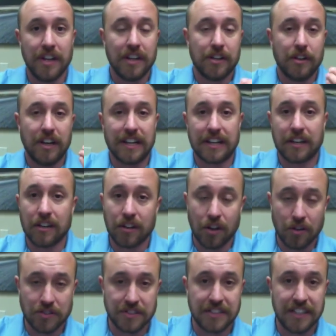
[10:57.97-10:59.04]
know how to
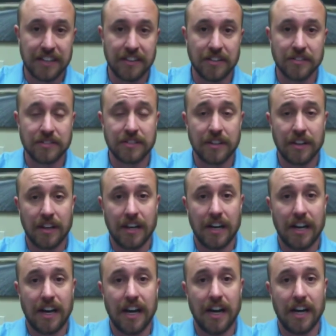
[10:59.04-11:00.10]
close deals,
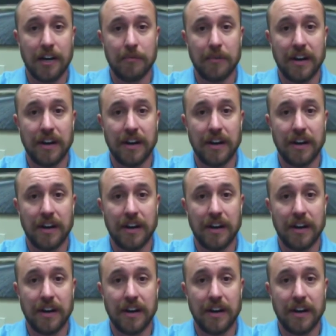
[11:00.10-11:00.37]
um,